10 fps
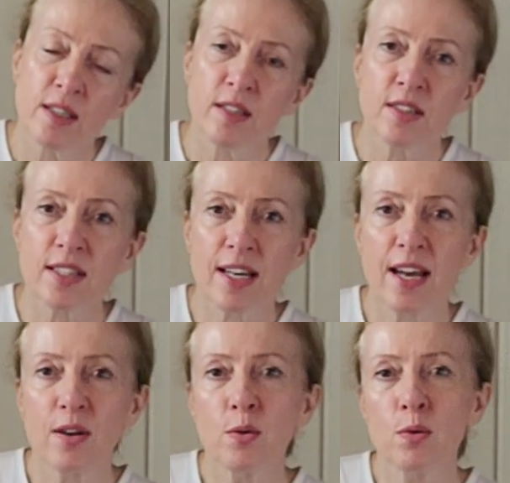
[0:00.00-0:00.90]
Just get
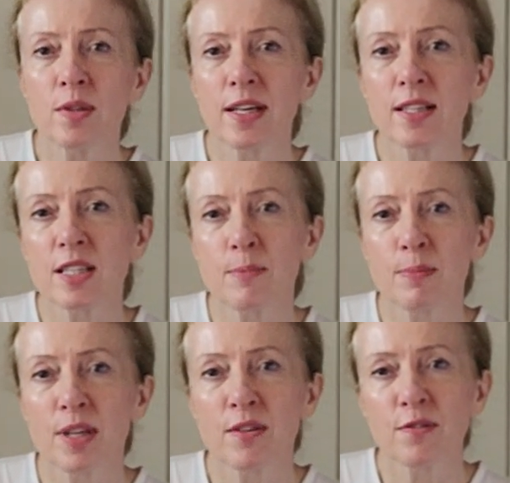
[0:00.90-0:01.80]
all that
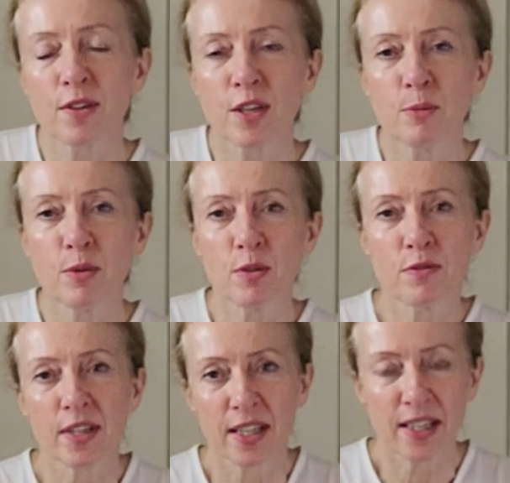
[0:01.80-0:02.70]
blood flow
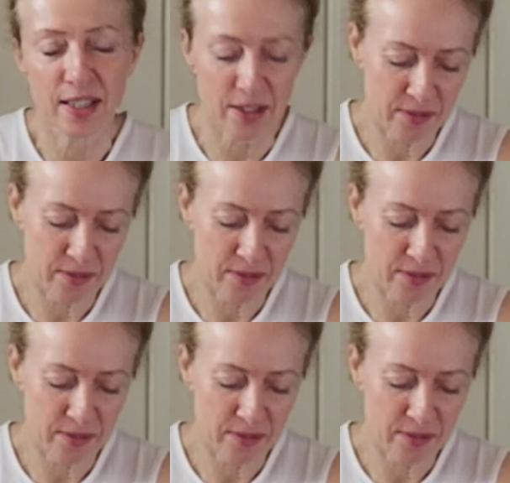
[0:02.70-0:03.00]
moving here.